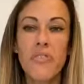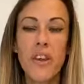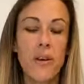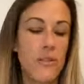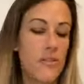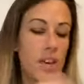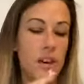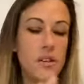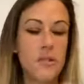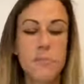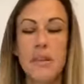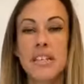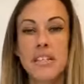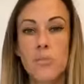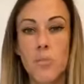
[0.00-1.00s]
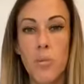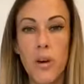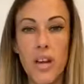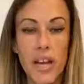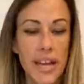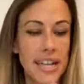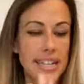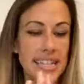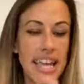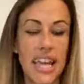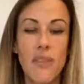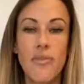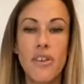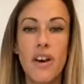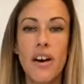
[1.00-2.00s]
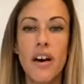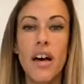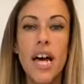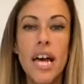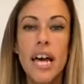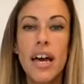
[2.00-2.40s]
So if your husband works, if your